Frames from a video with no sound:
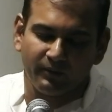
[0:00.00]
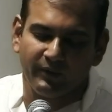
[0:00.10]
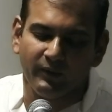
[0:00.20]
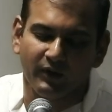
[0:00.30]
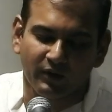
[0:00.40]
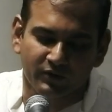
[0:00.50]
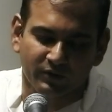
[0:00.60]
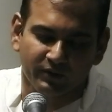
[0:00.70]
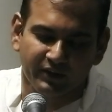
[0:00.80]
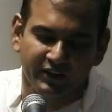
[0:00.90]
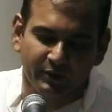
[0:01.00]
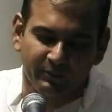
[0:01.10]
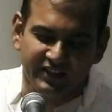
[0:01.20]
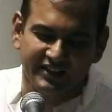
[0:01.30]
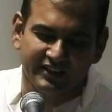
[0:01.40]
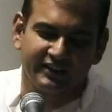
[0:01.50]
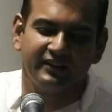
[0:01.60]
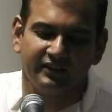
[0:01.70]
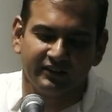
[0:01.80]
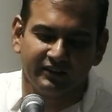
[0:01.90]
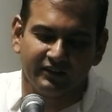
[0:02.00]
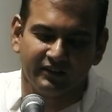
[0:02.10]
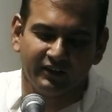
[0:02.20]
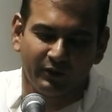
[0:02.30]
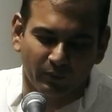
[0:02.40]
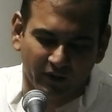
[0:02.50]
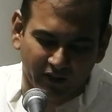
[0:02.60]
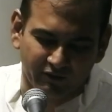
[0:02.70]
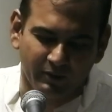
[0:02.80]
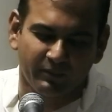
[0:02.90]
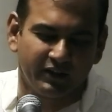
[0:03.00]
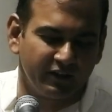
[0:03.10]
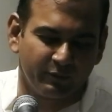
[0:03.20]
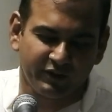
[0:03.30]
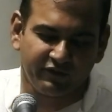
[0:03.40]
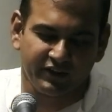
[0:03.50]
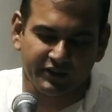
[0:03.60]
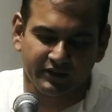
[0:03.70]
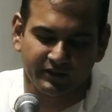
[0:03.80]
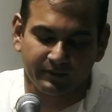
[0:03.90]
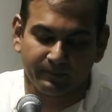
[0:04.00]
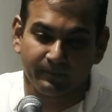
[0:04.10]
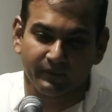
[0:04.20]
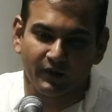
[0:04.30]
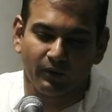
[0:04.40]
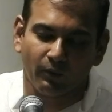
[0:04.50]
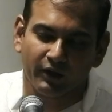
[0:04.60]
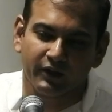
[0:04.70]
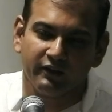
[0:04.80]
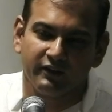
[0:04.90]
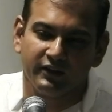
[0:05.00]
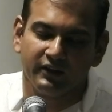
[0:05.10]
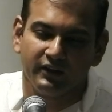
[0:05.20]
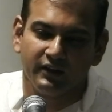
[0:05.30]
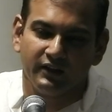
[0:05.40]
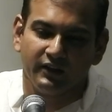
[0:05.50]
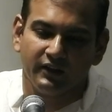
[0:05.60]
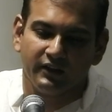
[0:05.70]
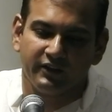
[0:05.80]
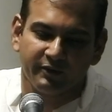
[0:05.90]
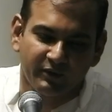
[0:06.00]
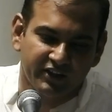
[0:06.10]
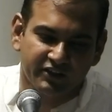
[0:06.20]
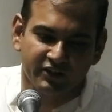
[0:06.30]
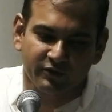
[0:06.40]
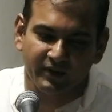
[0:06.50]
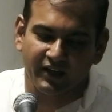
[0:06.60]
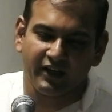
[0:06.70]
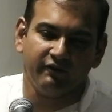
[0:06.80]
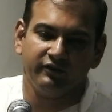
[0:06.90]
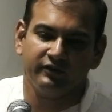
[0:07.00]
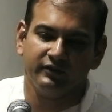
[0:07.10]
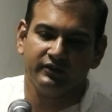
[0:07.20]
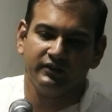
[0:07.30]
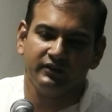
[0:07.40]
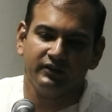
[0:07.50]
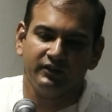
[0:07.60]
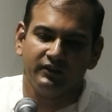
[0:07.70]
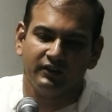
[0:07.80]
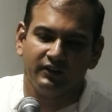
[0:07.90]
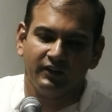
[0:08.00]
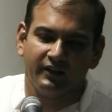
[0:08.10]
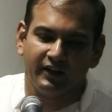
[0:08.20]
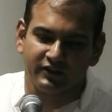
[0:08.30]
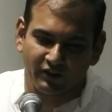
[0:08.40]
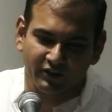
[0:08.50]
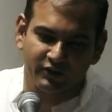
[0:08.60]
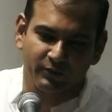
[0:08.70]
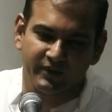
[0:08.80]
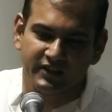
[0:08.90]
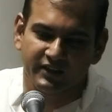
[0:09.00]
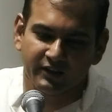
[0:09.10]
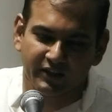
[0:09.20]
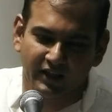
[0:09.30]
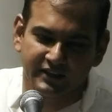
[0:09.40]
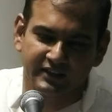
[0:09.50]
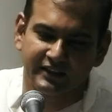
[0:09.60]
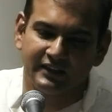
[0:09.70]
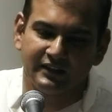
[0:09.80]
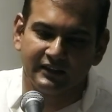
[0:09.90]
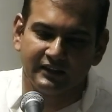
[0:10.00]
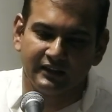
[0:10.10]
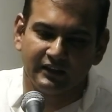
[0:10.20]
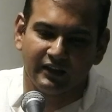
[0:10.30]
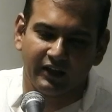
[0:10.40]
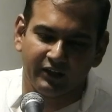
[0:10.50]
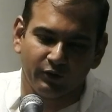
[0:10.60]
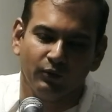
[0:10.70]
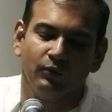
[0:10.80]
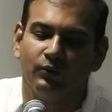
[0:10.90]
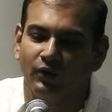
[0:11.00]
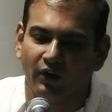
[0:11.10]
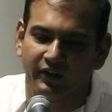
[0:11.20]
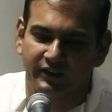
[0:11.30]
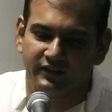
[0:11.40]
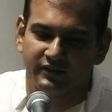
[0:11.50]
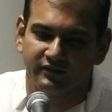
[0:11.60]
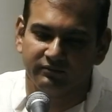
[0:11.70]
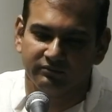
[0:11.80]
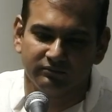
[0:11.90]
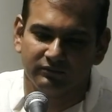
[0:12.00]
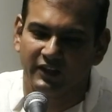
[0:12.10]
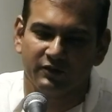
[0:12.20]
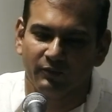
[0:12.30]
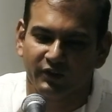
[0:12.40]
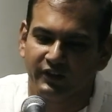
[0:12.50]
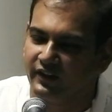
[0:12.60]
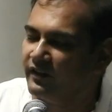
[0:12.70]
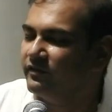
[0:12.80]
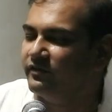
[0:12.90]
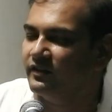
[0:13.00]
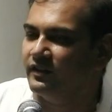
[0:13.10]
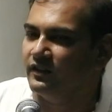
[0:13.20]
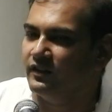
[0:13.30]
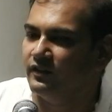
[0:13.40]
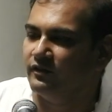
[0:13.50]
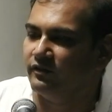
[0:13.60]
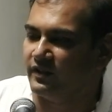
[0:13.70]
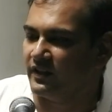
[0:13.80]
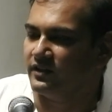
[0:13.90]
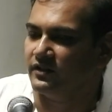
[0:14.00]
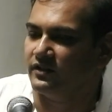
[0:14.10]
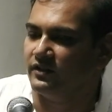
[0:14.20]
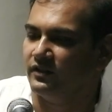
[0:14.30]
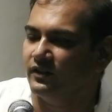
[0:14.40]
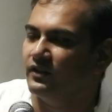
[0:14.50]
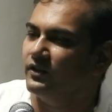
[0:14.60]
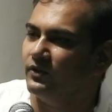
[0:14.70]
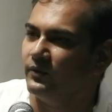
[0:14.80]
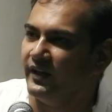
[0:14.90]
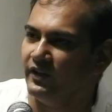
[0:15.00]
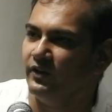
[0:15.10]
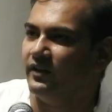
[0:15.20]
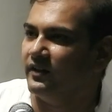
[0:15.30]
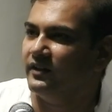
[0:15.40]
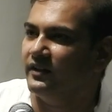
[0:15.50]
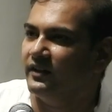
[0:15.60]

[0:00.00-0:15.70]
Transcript: we will also need to be still in whatever burden we face, whatever tribulations we have. As long as we are still and know who God is, that's more than enough for us to endure